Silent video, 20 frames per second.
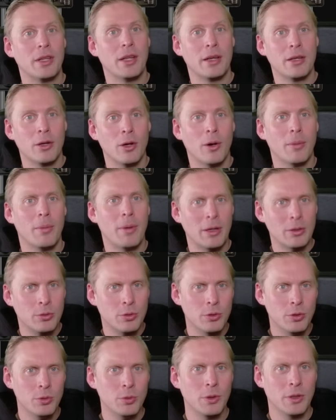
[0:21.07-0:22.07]
go
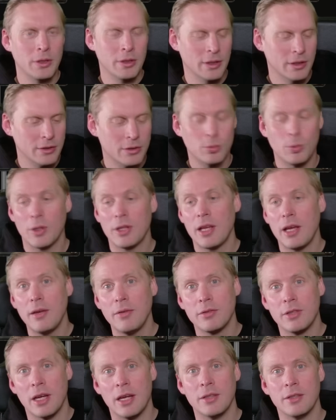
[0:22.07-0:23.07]
about doing this? What I
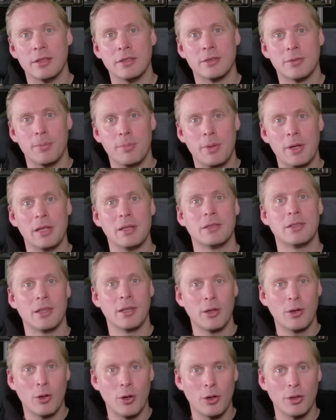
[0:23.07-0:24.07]
have done is built an
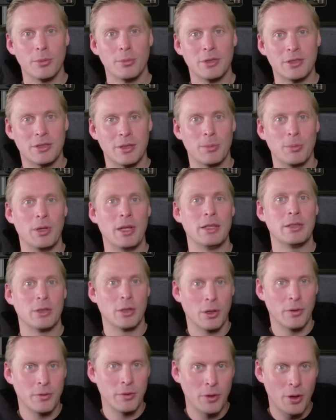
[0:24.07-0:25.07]
economy
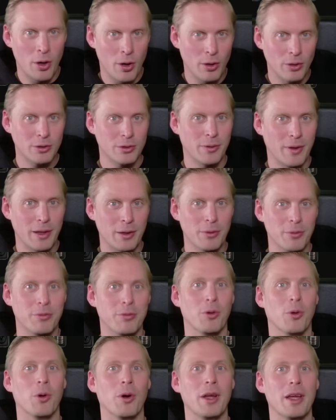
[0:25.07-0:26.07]
simulator of the Hearts of Iron
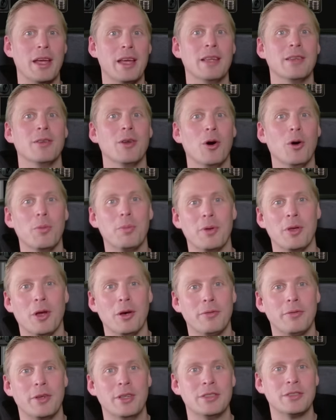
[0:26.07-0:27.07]
4 in
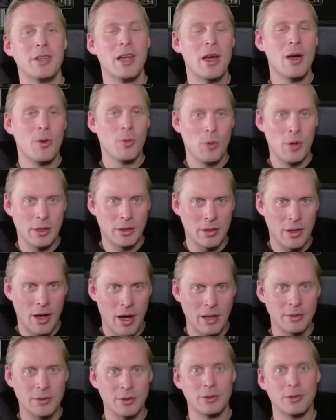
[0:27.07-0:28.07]
OpenOffice with
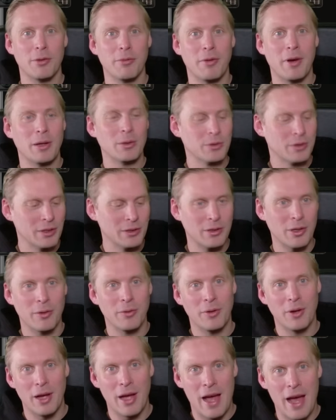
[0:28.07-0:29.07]
hundreds of thousands
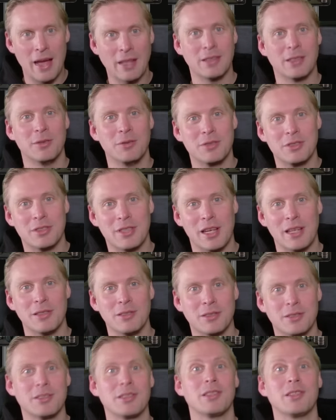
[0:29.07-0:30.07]
of active
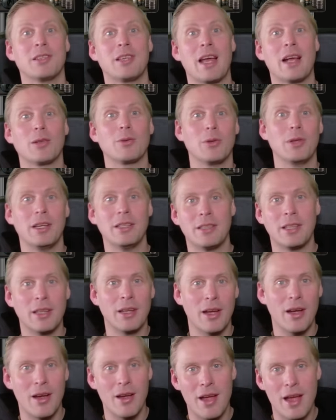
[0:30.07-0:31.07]
cells
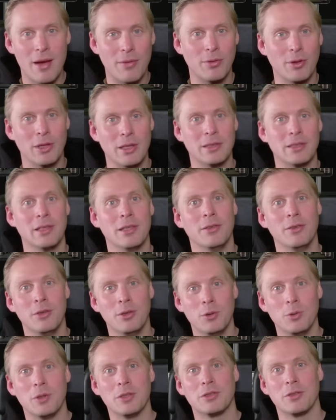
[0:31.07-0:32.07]
calculating every little
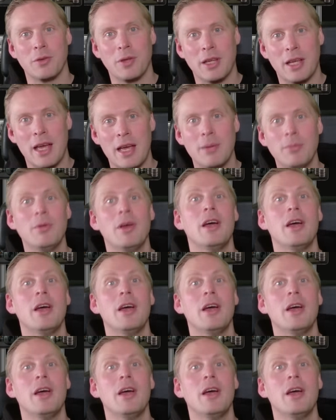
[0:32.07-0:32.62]
nuance of the game